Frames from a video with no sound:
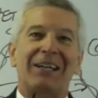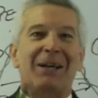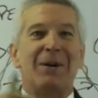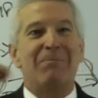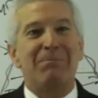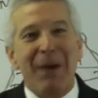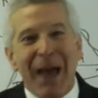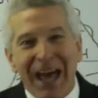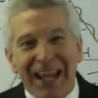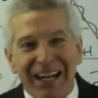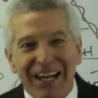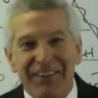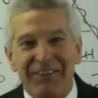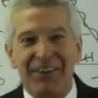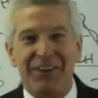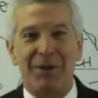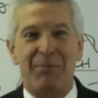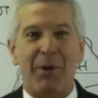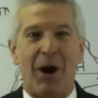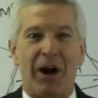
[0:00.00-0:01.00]
competitive
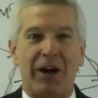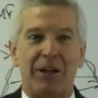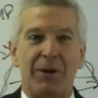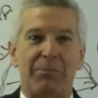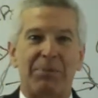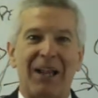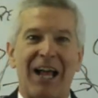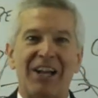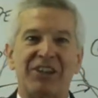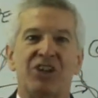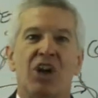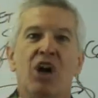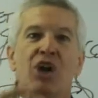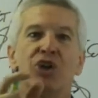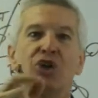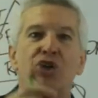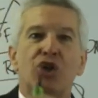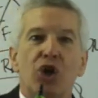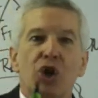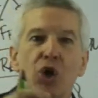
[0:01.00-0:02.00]
in the marketplace?
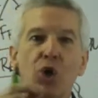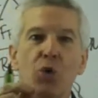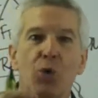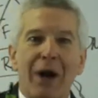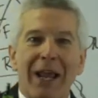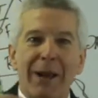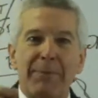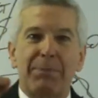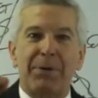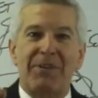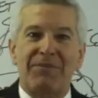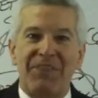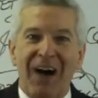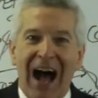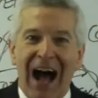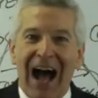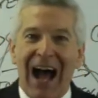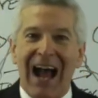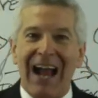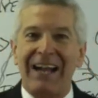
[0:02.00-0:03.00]
Do we
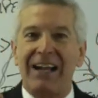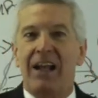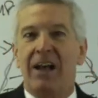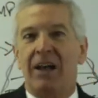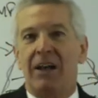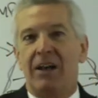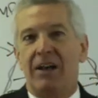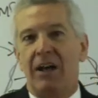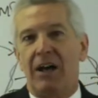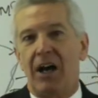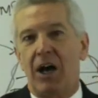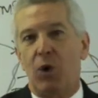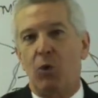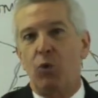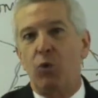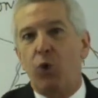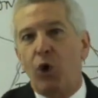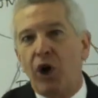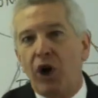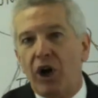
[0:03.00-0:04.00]
provide
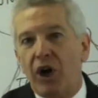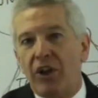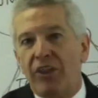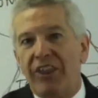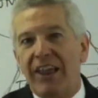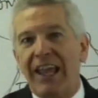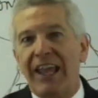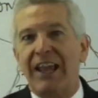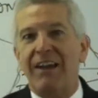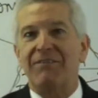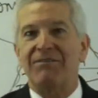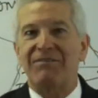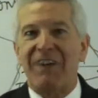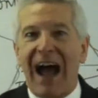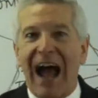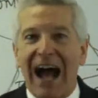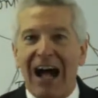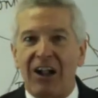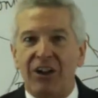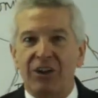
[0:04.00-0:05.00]
worthy
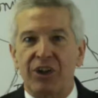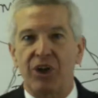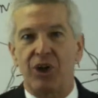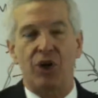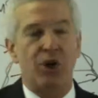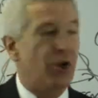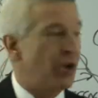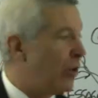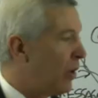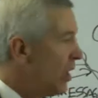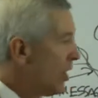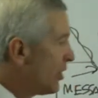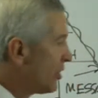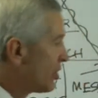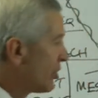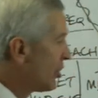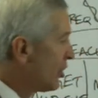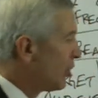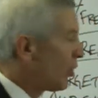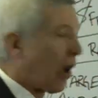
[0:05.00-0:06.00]
value
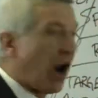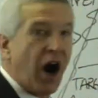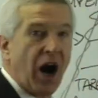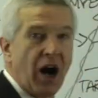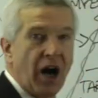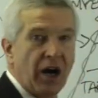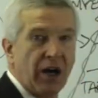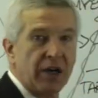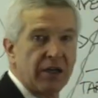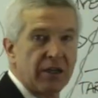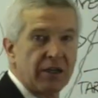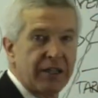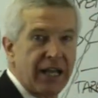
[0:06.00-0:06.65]
to our